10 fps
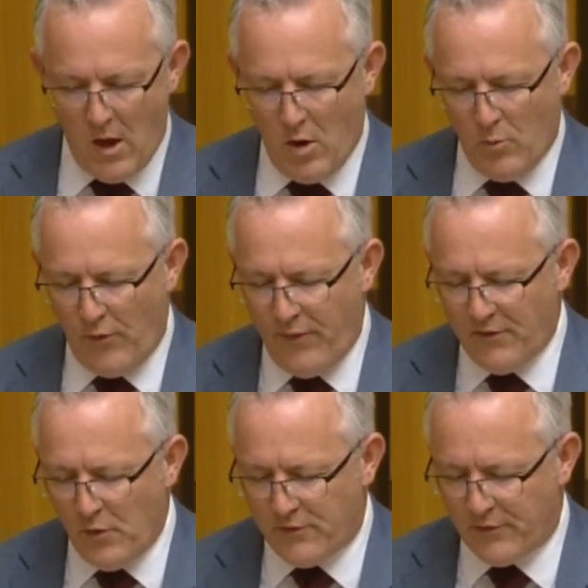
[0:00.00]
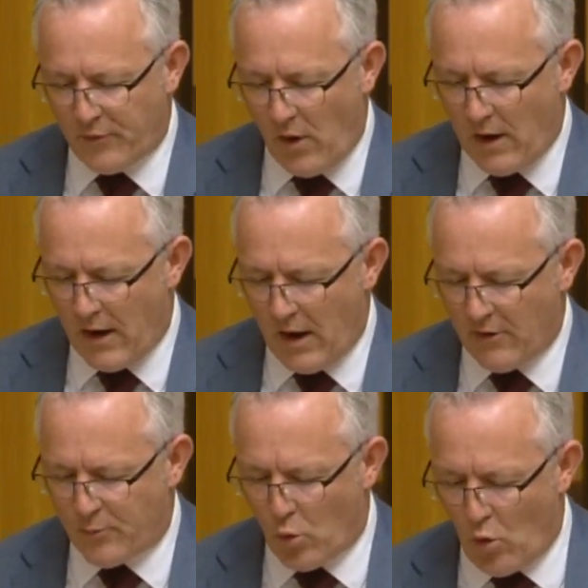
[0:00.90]
Professionals Australia has
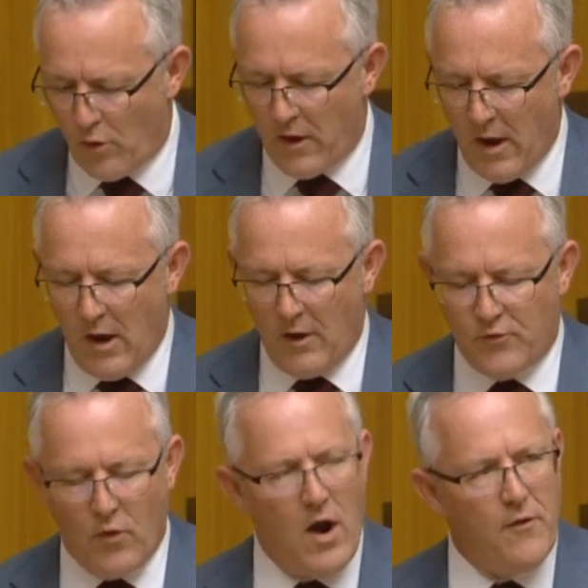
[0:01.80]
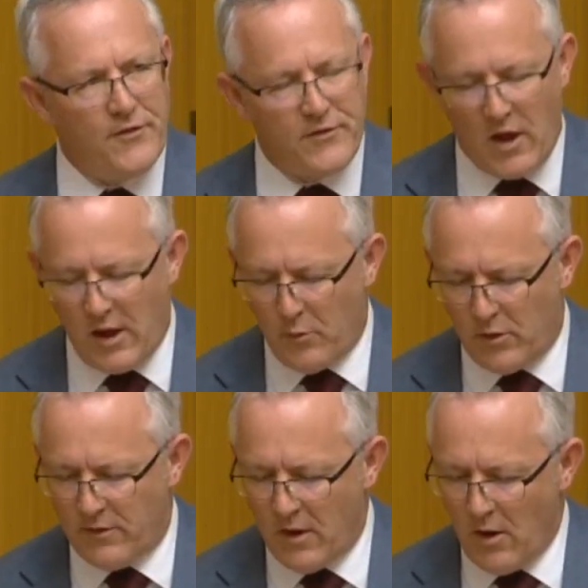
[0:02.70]
brought a draft
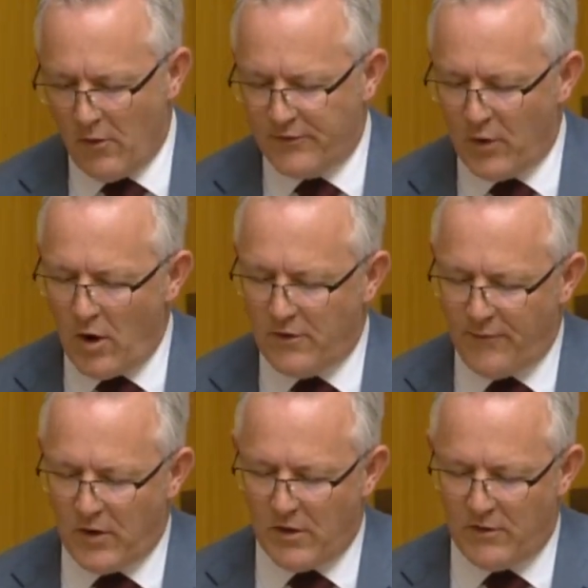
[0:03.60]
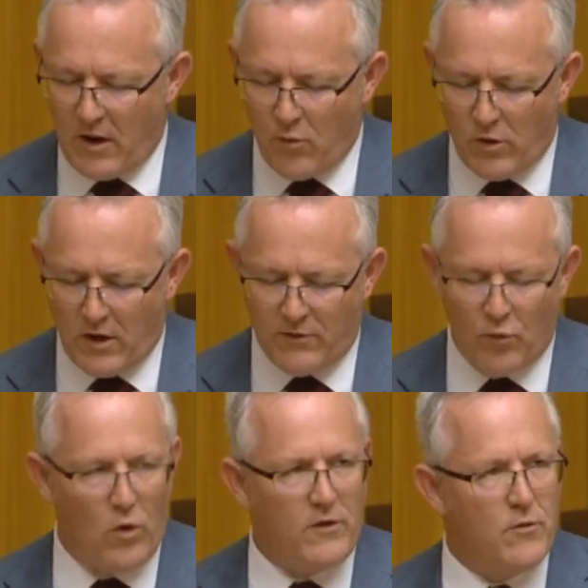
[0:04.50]
statement of scientific integrity to
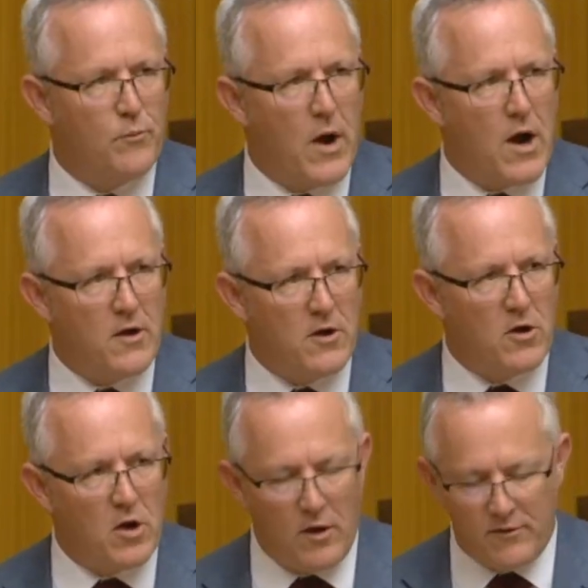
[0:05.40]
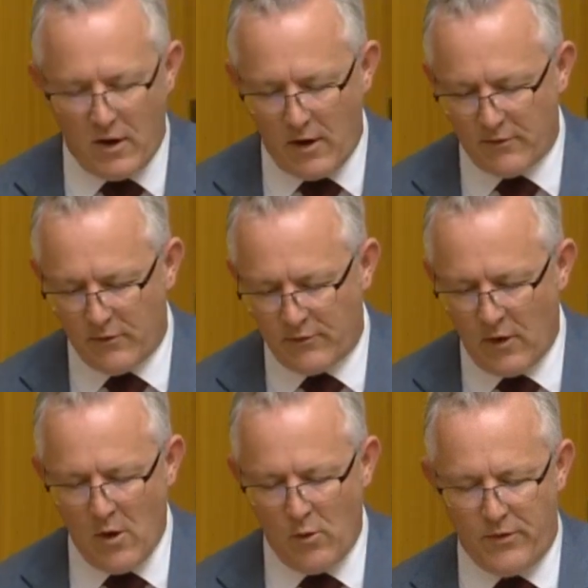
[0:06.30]
recent bargaining negotiations
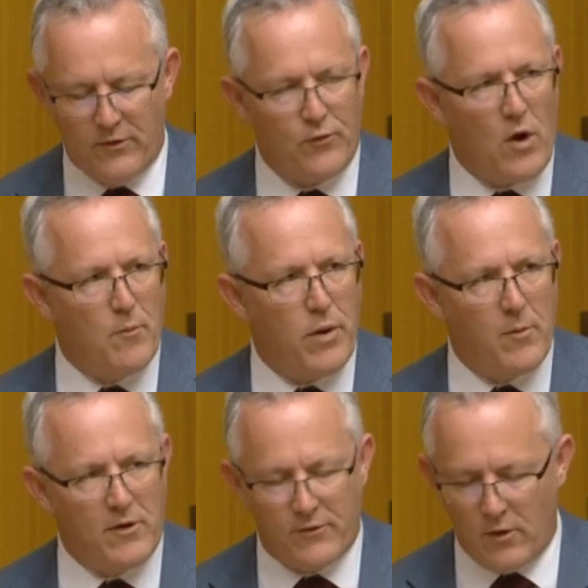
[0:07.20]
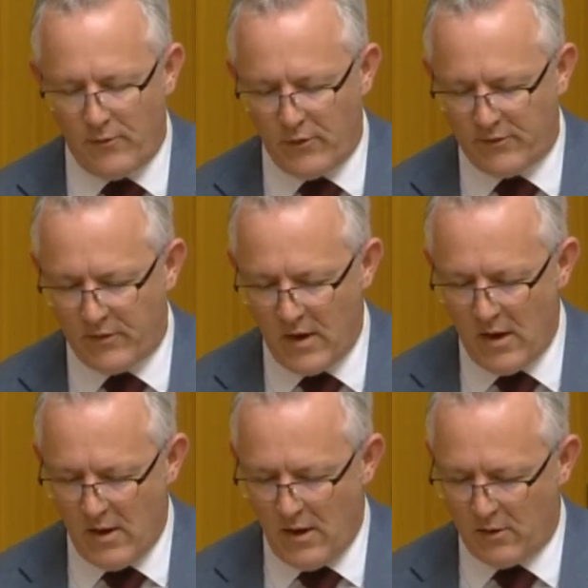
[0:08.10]
with the Australian Public Service
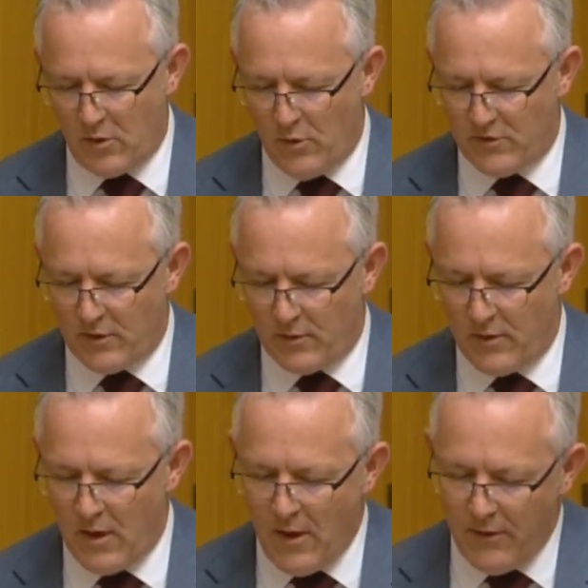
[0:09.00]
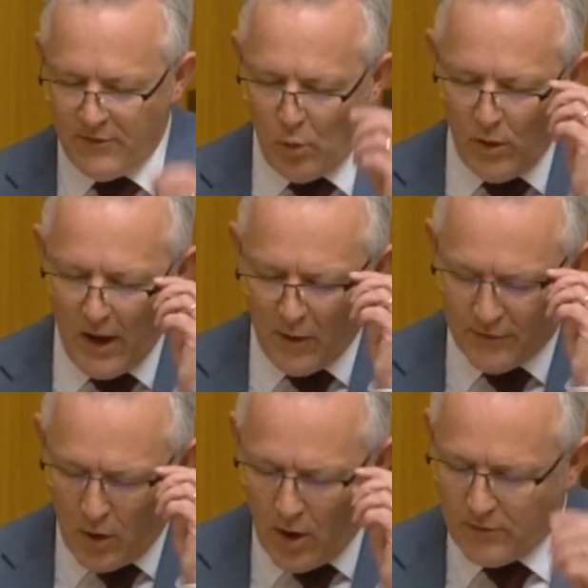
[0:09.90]
Commission. This will allow
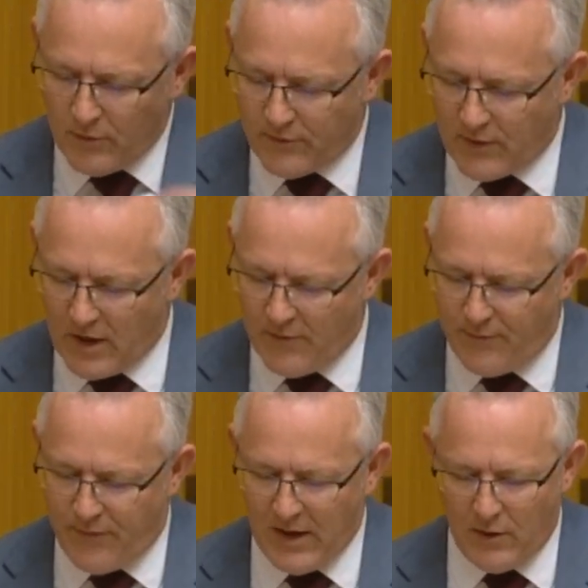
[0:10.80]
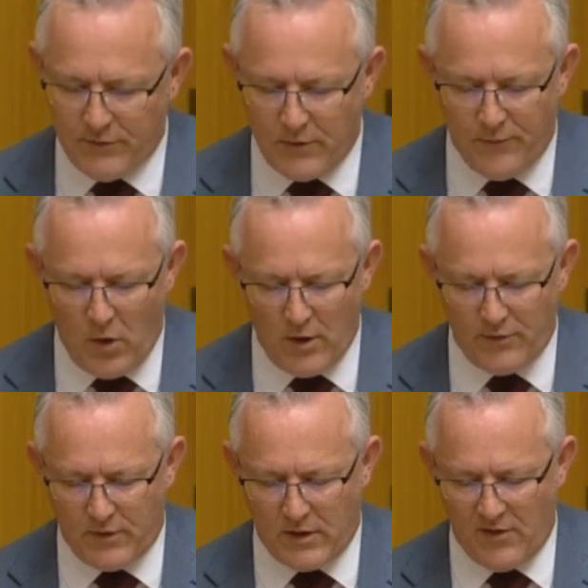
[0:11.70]
scientists to give fearless advice
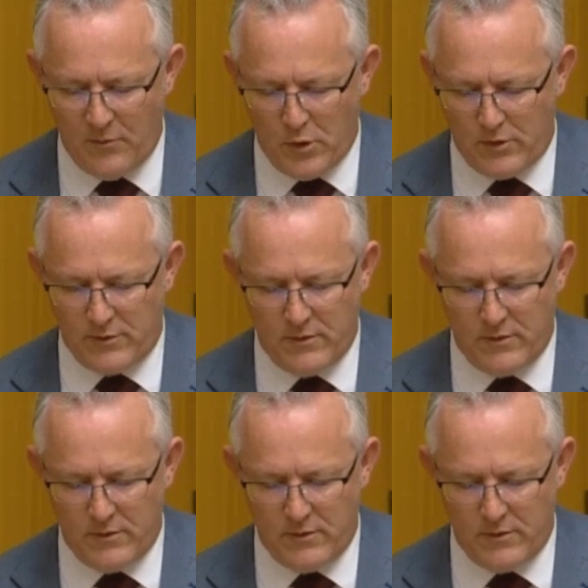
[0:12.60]
to government.